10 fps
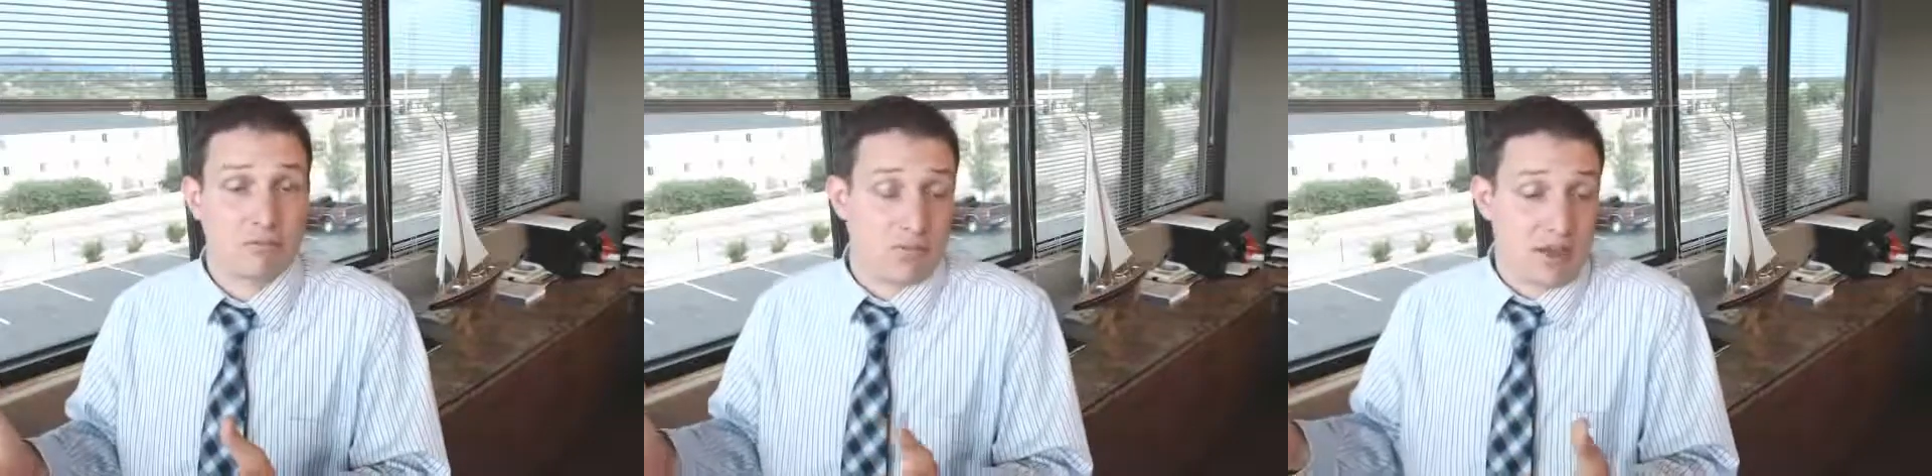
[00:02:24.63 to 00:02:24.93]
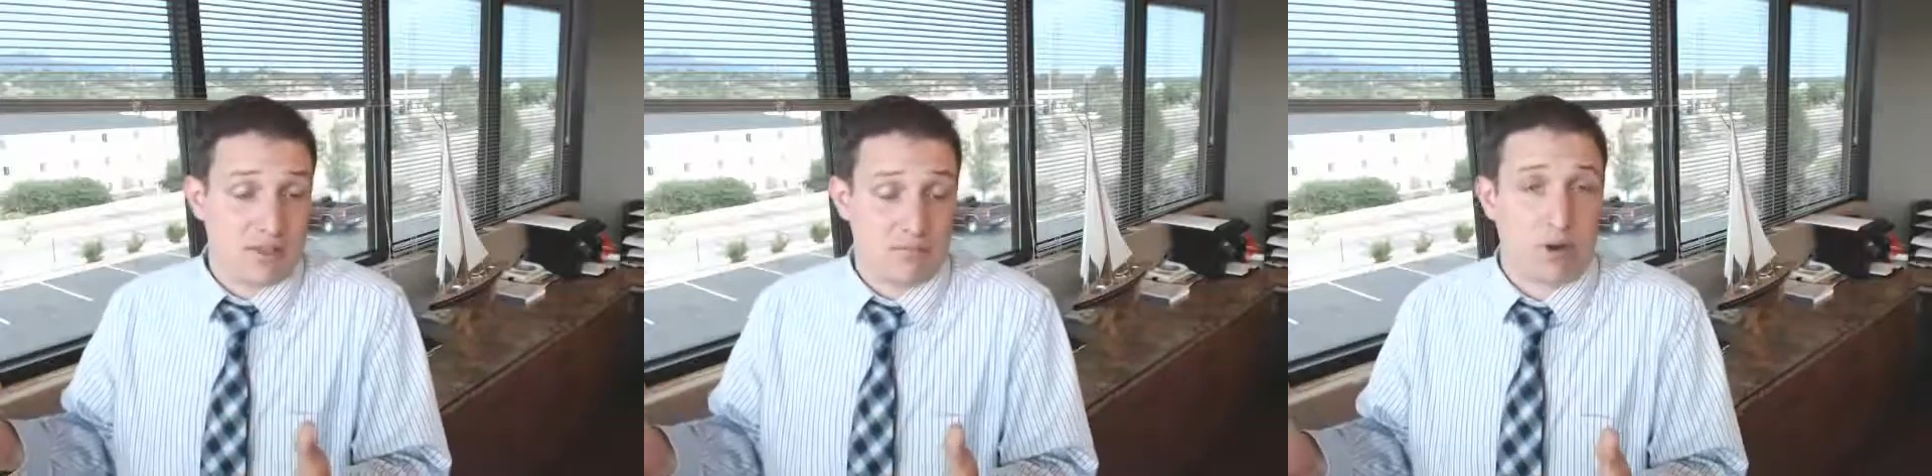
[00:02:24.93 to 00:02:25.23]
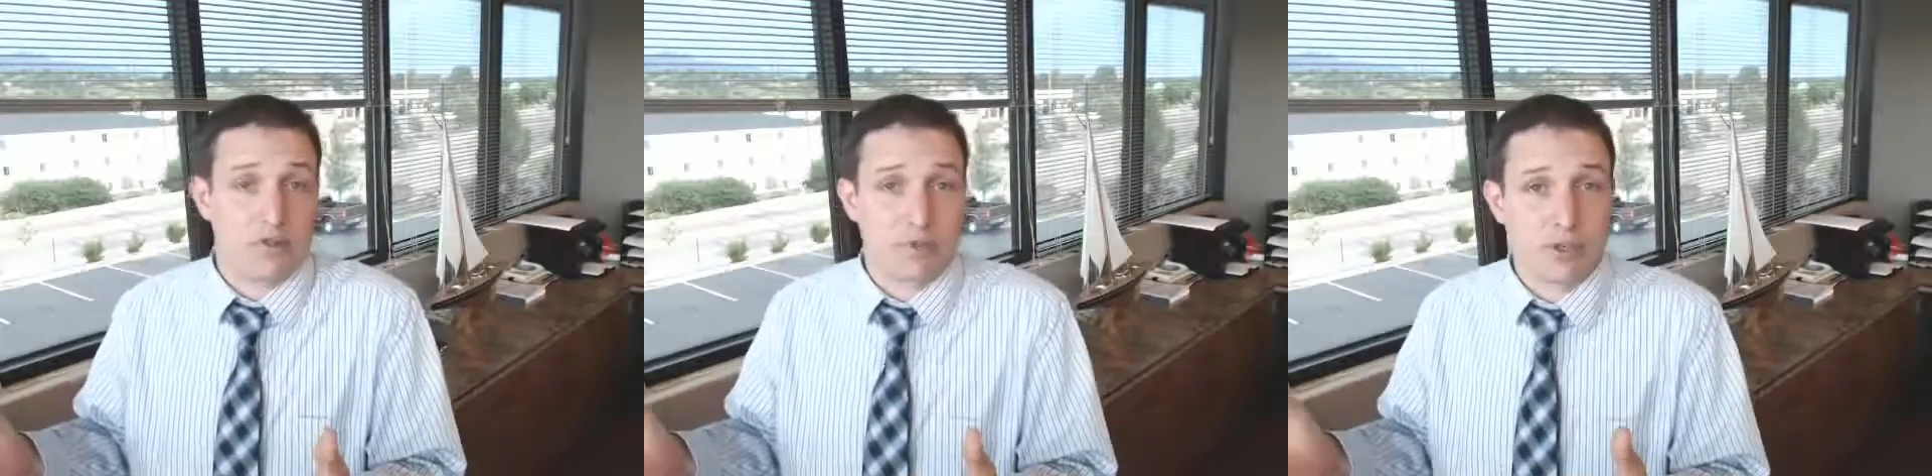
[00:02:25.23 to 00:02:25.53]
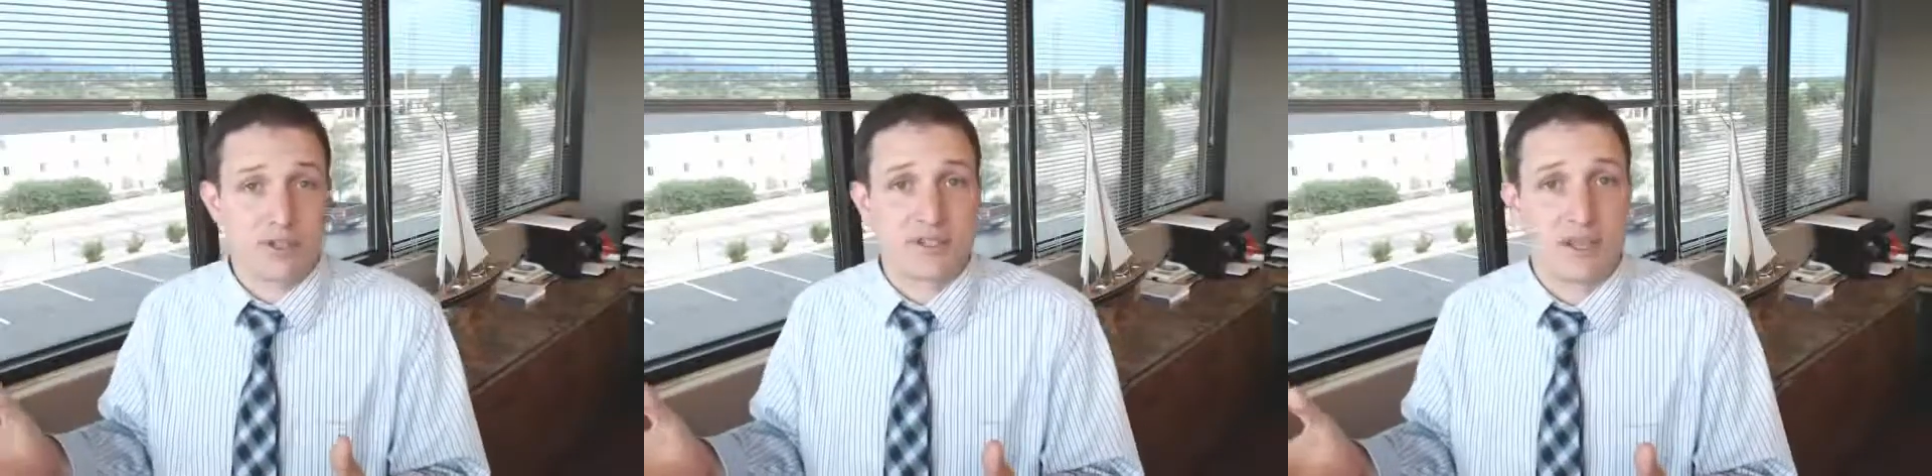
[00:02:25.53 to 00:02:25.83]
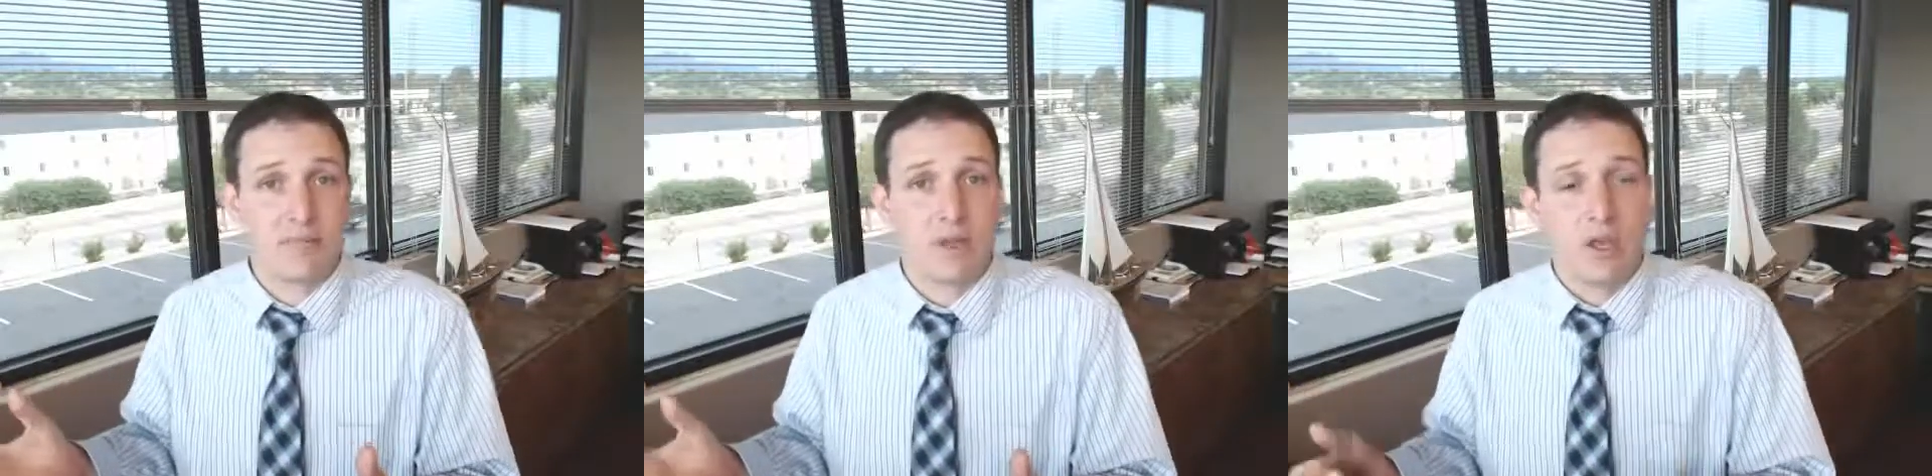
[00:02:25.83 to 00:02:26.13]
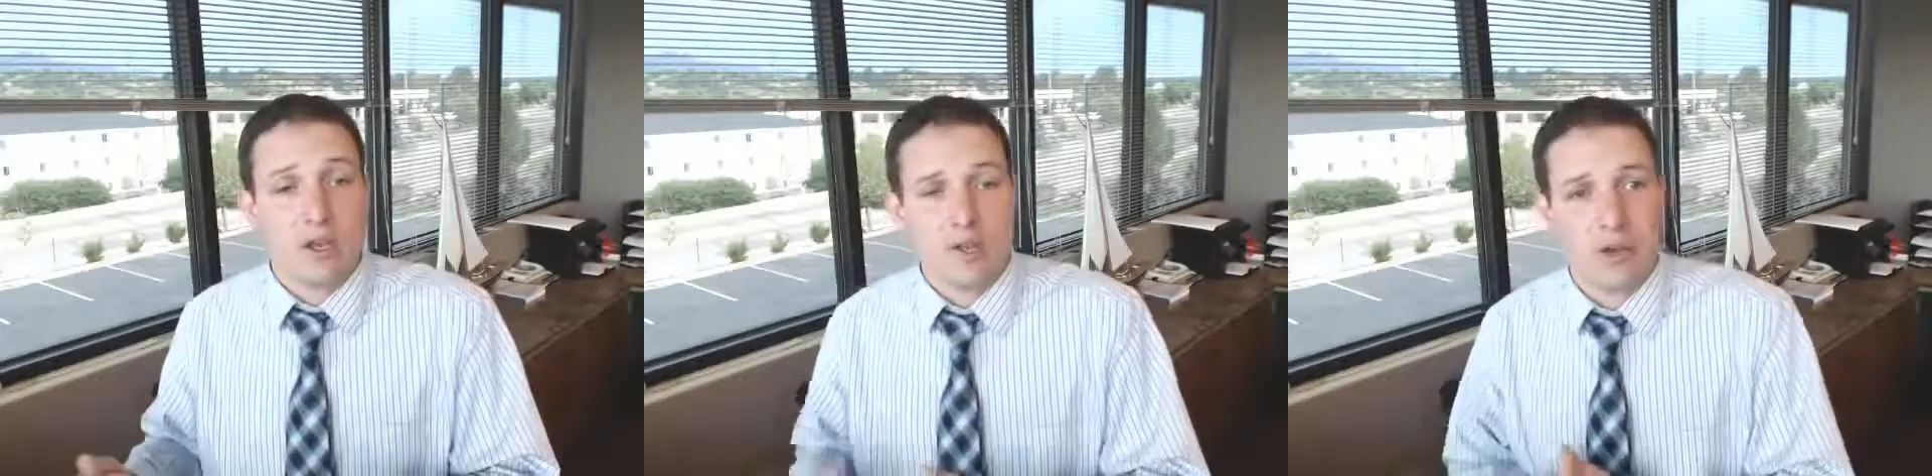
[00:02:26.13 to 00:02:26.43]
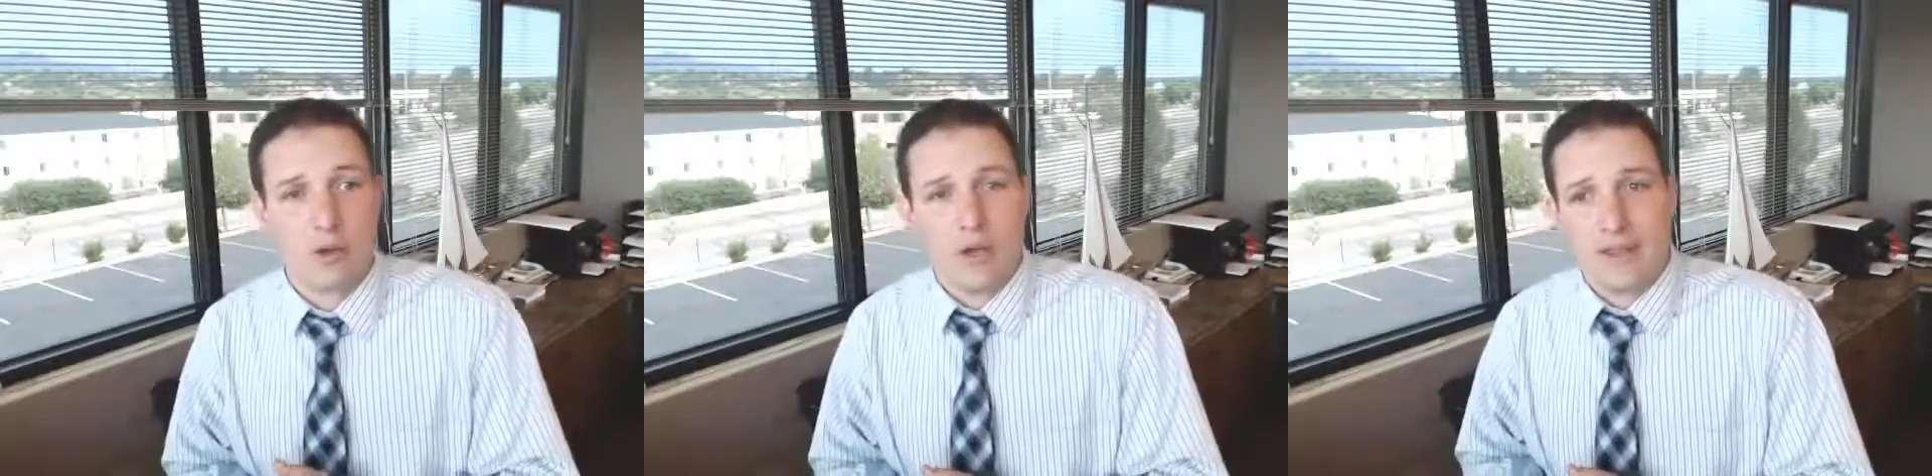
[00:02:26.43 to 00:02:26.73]
that's part of the real estate.
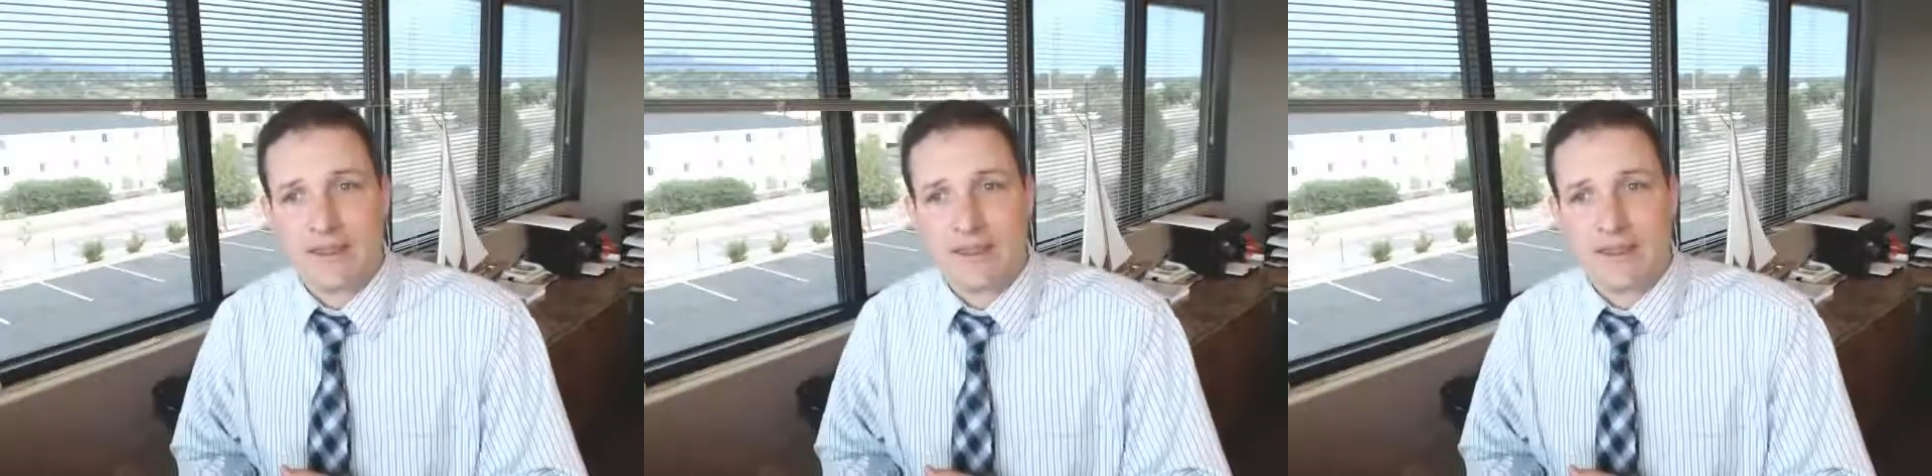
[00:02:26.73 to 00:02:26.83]
So